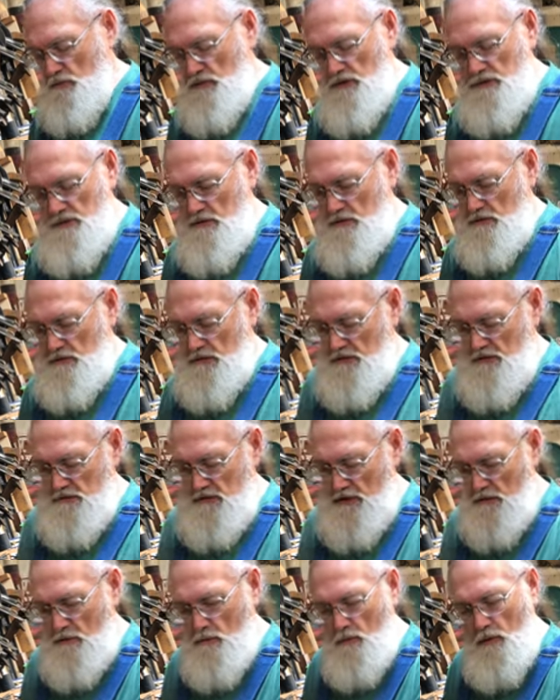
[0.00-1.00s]
recently is
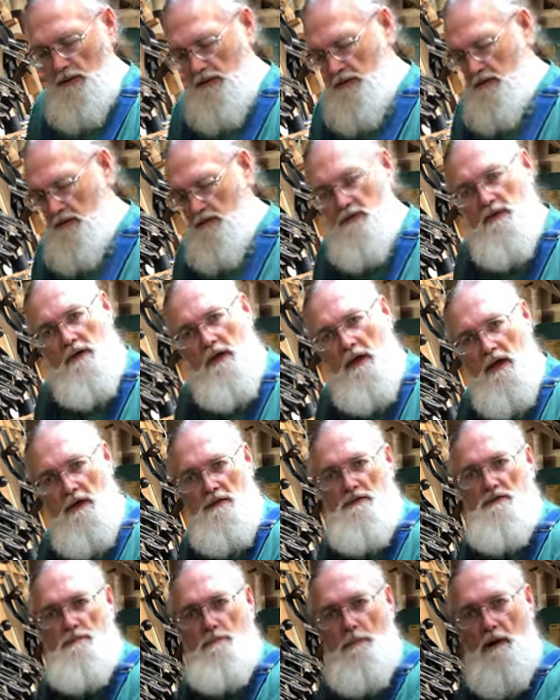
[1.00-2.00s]
how do I get the
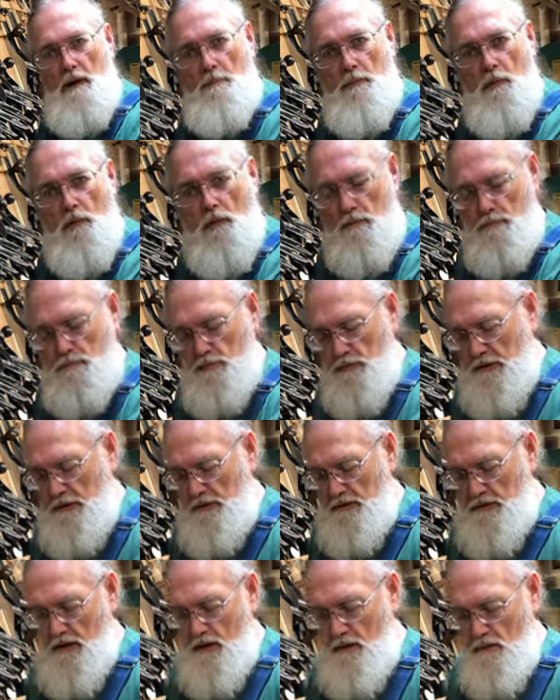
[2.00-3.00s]
edge of my board
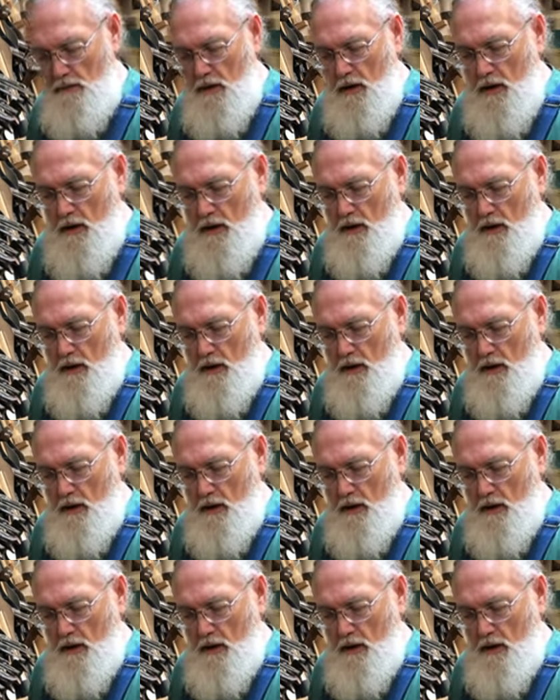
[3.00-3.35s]
plane down